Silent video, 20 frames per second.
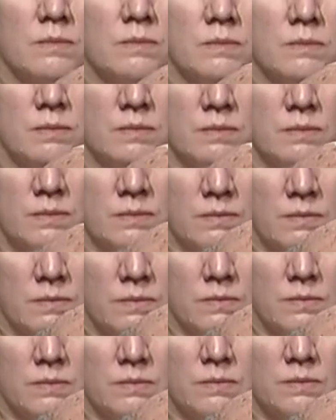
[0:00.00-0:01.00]

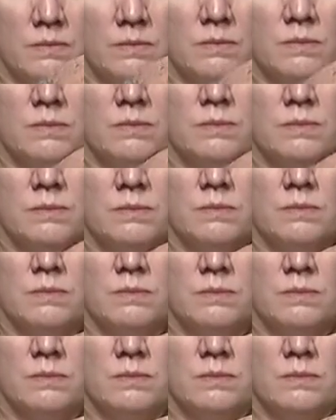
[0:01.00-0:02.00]

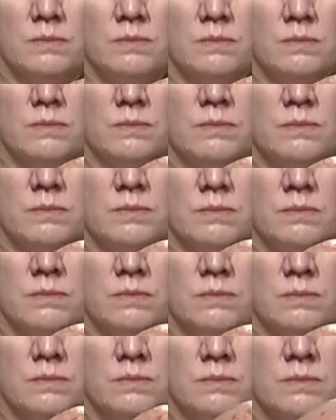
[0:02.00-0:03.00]

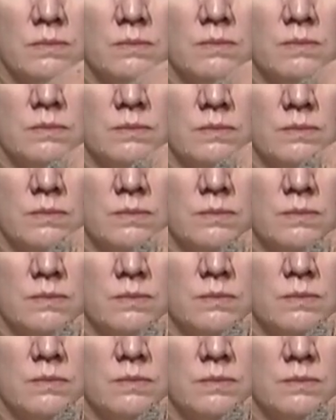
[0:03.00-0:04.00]

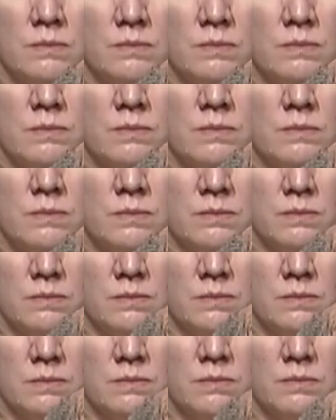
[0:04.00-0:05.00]

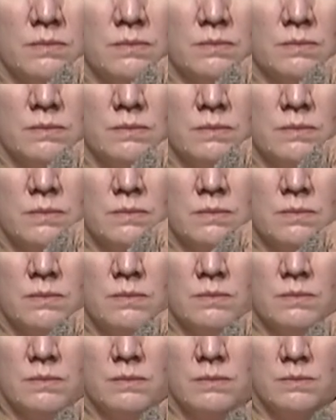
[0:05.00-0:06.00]

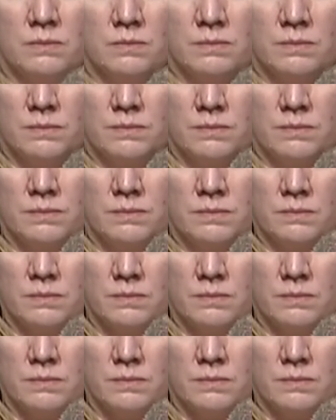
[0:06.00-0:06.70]
(silent)